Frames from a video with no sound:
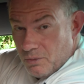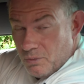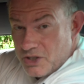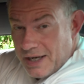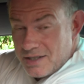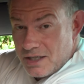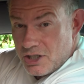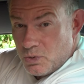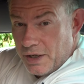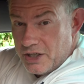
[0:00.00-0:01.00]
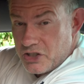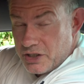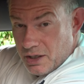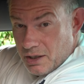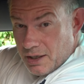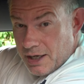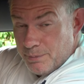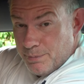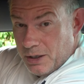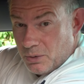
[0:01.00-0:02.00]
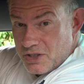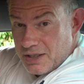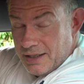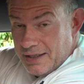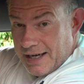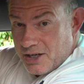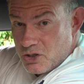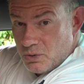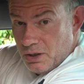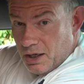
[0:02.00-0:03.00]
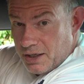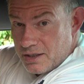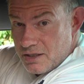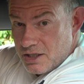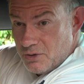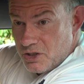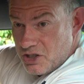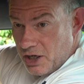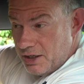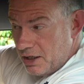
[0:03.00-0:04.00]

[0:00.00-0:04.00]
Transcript: which has a switch inbuilt in the actual light. So to turn